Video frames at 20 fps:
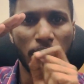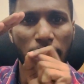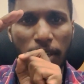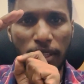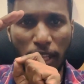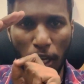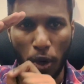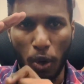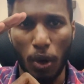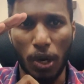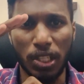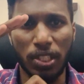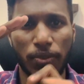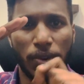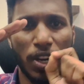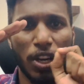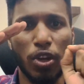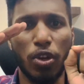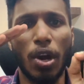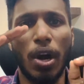The cost
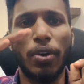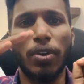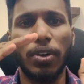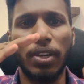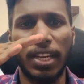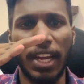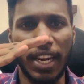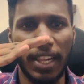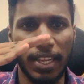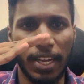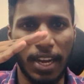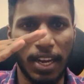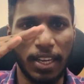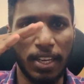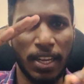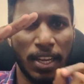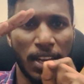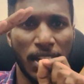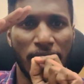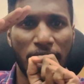one, you have to tell that
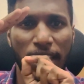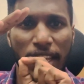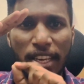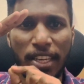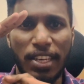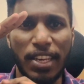it